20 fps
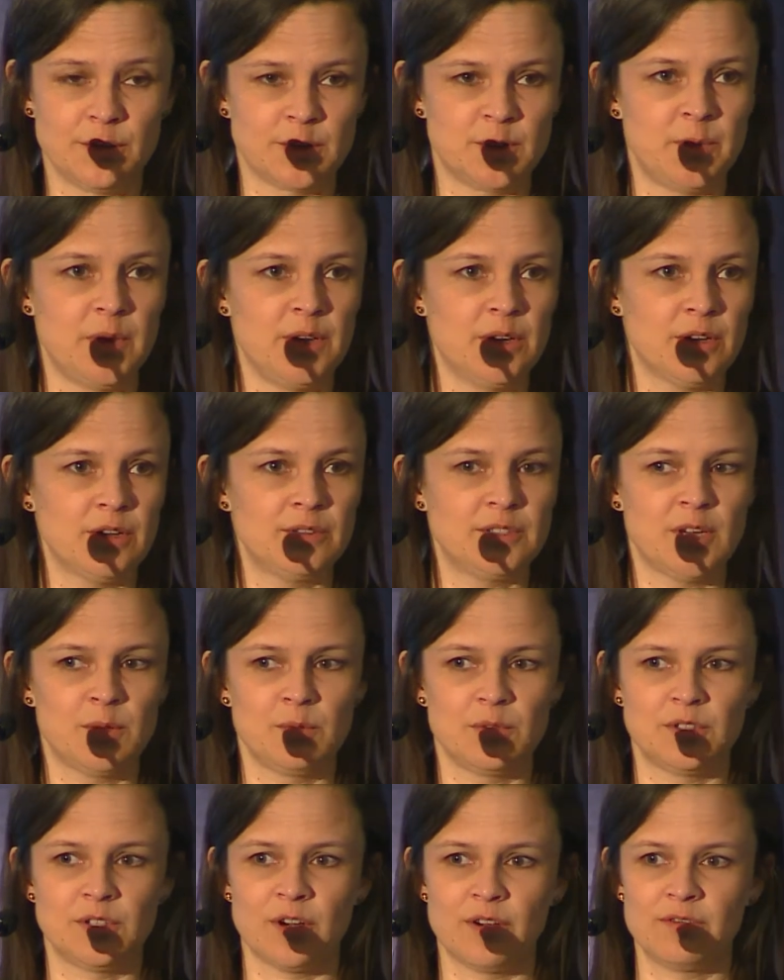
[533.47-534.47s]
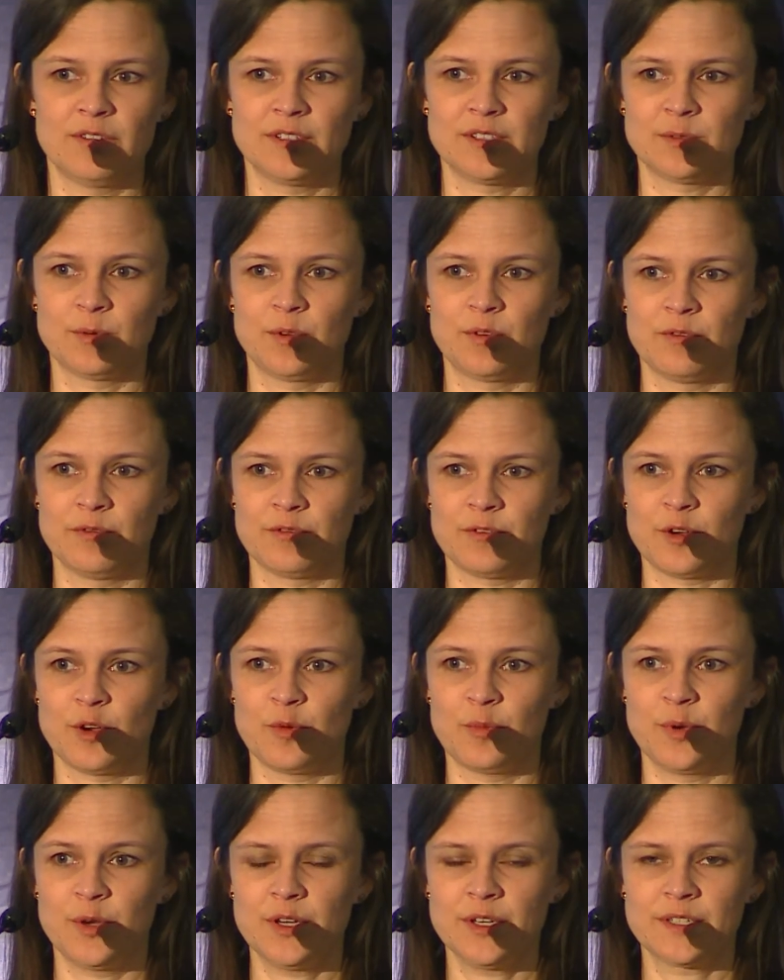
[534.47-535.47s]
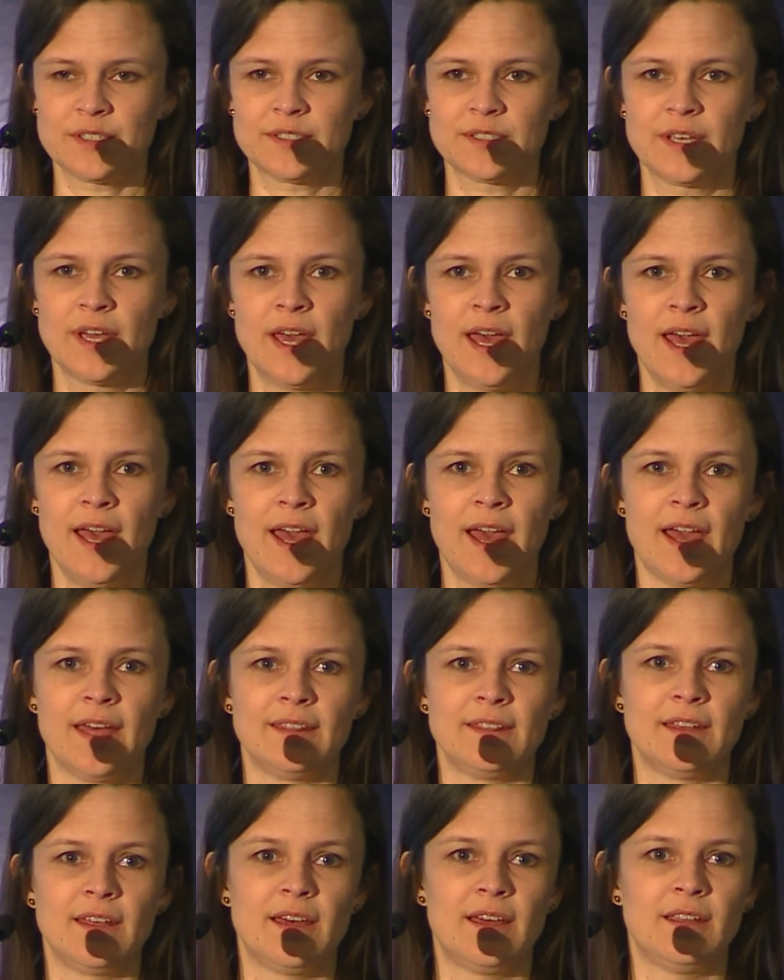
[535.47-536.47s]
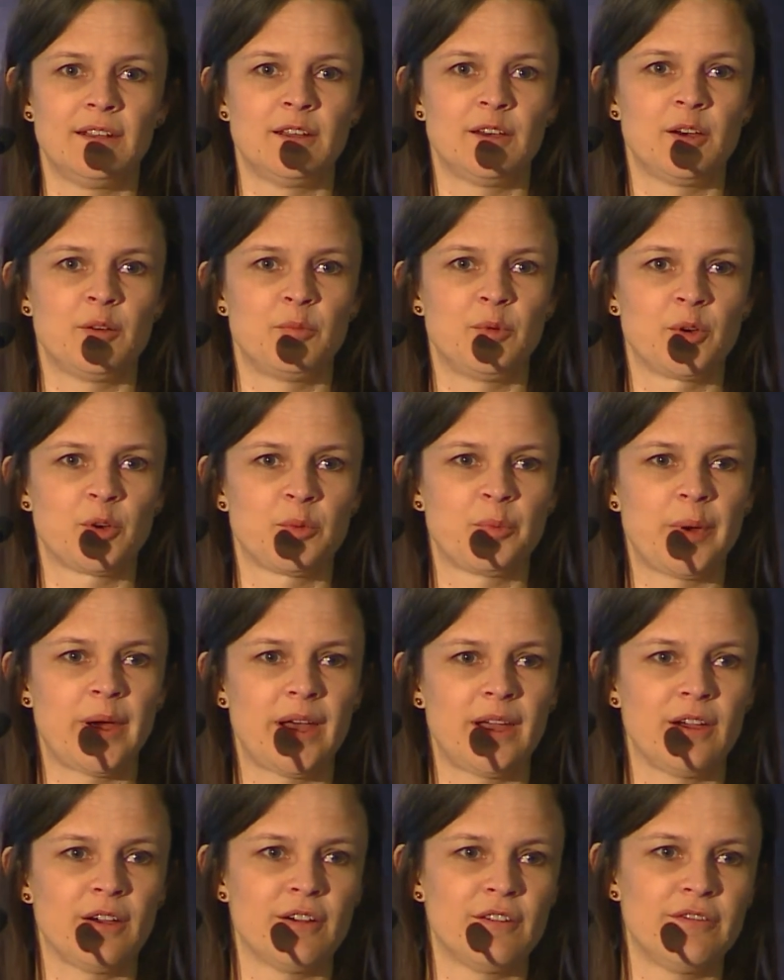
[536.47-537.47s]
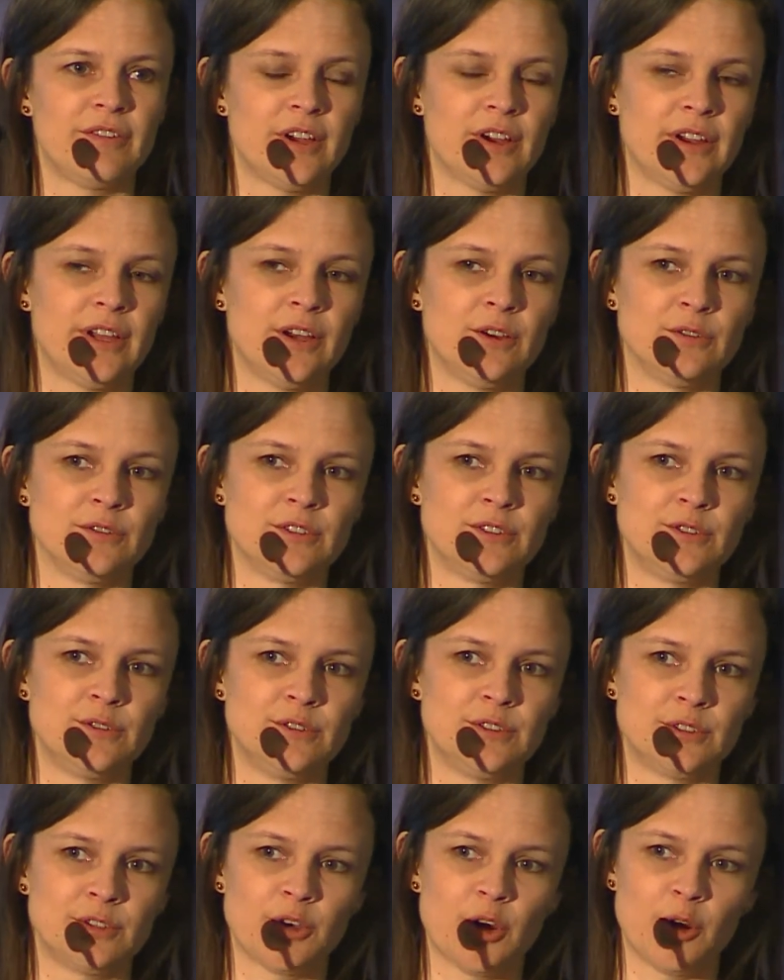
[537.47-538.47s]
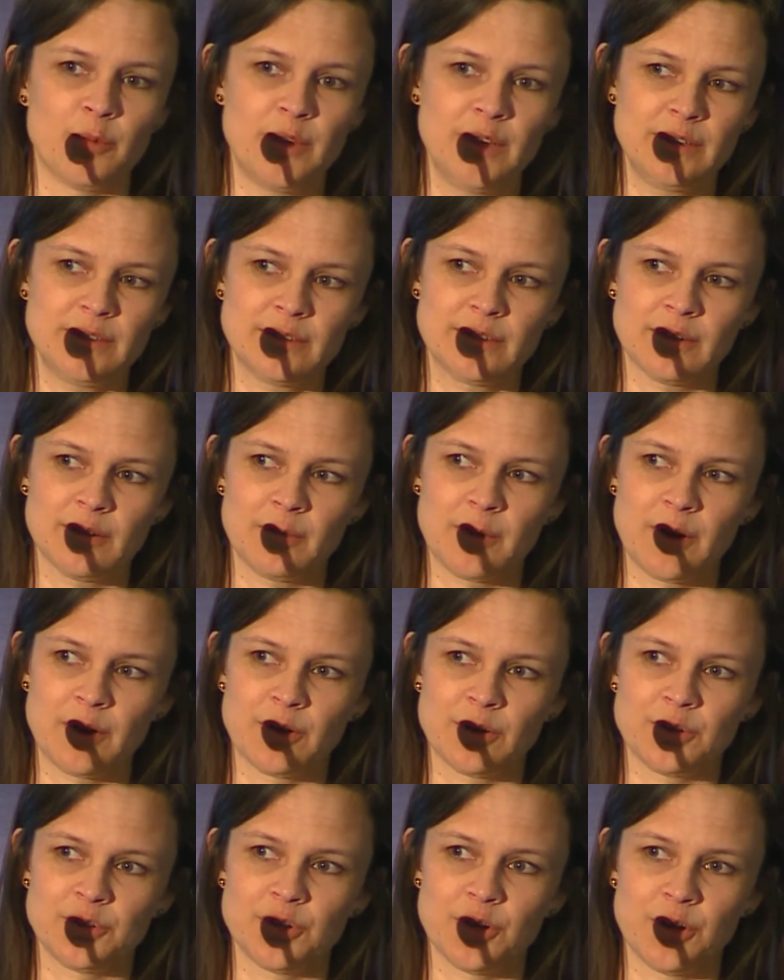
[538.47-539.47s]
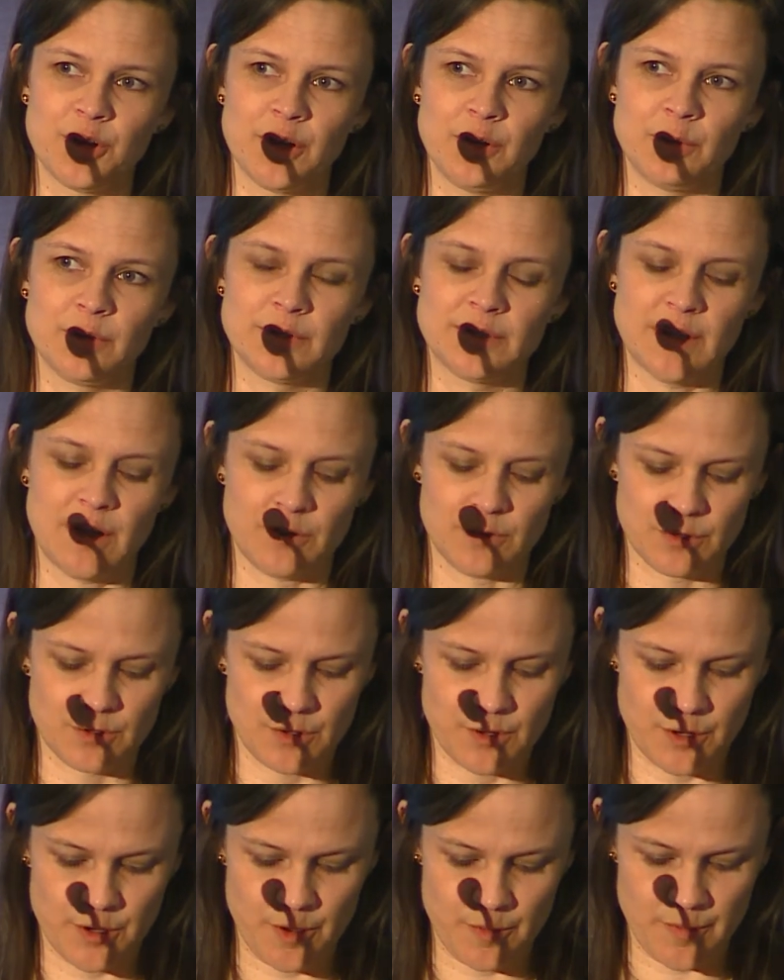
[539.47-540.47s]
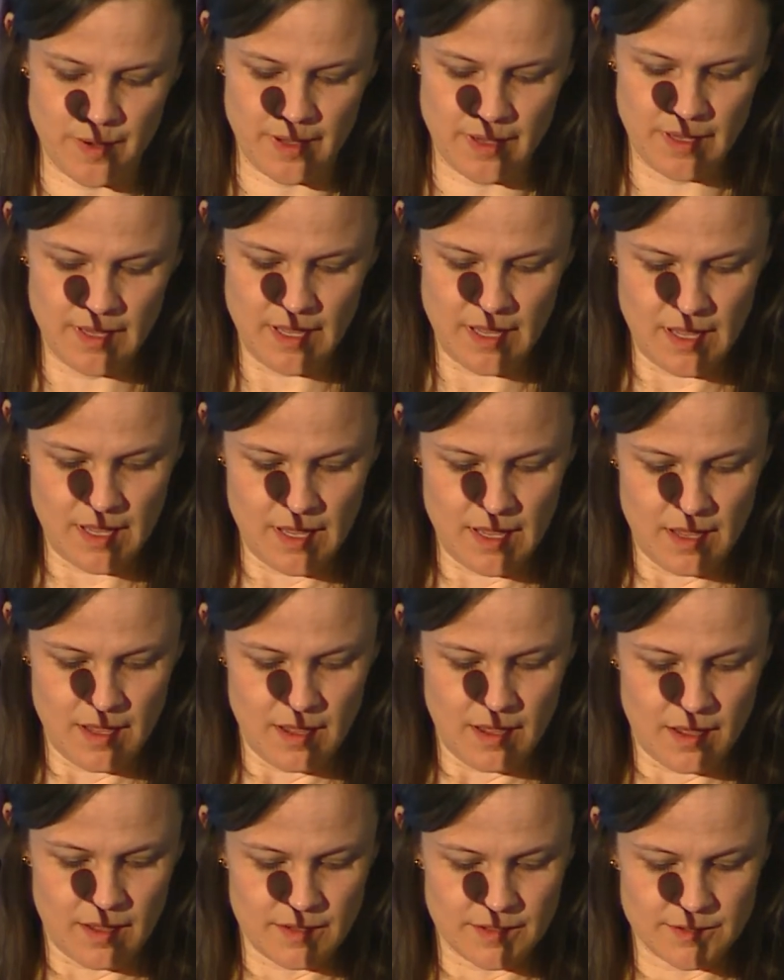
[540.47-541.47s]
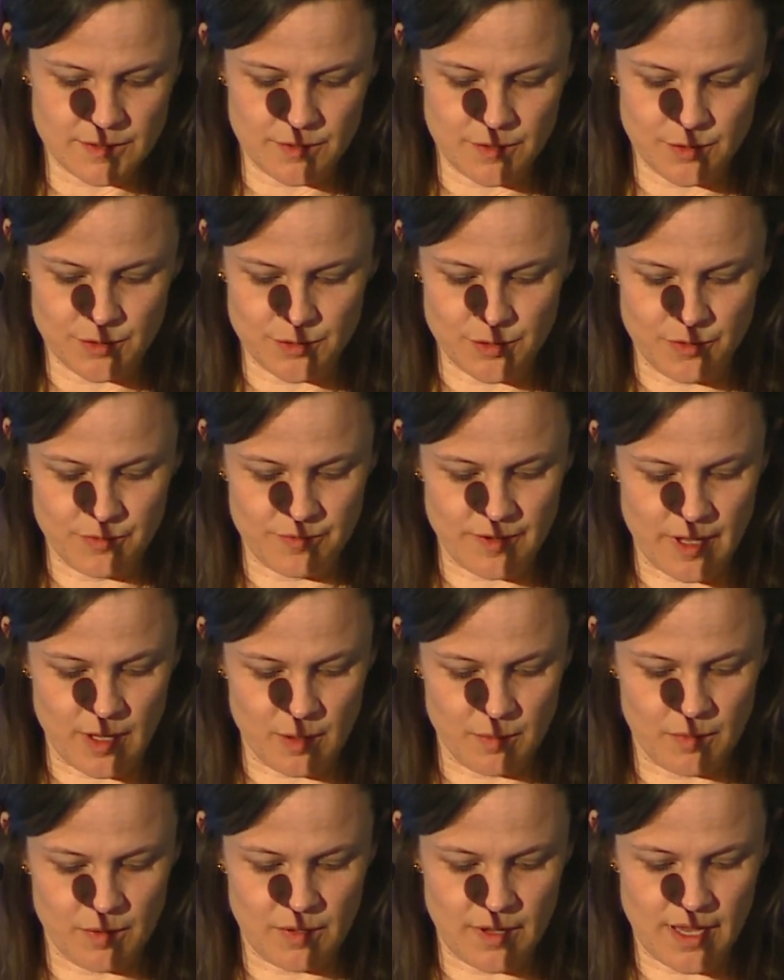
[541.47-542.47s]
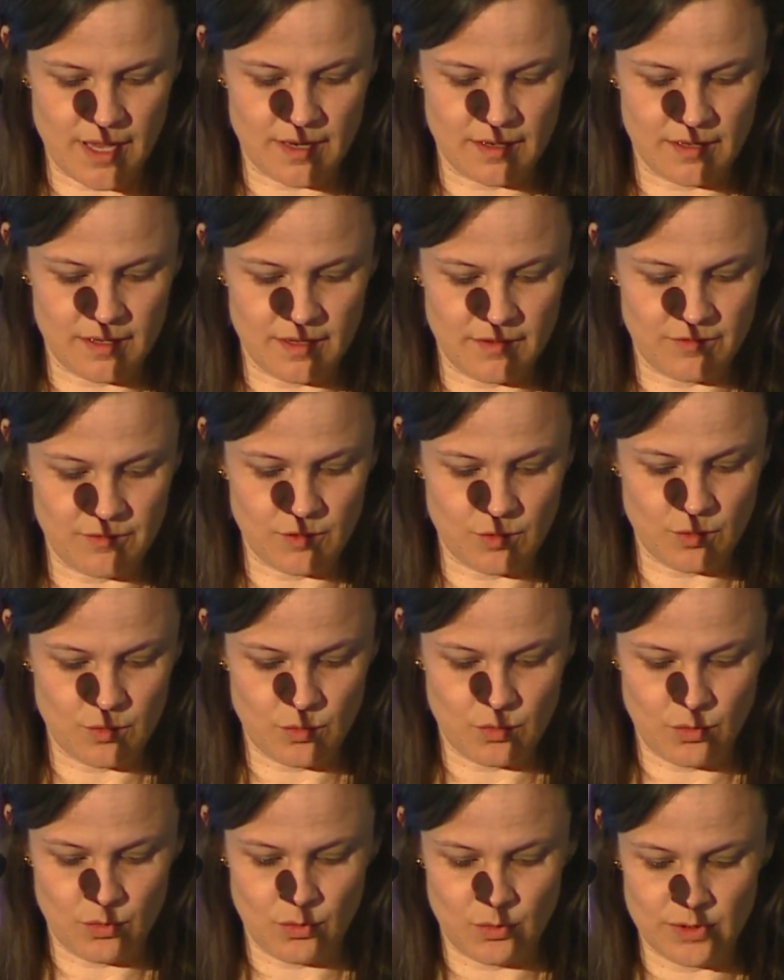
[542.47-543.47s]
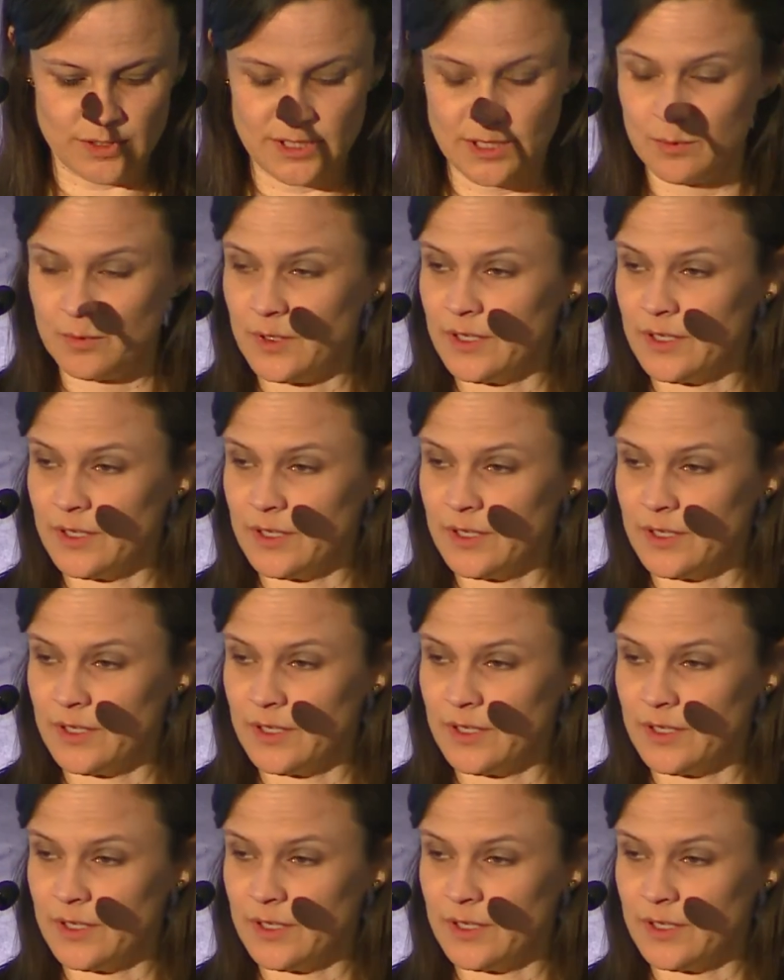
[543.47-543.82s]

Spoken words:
speaker, Deborah Jarvis, one of her books, and then a book by our very own Susan Garbett about her journey with sacral chordoma. So those are available. And if you would simply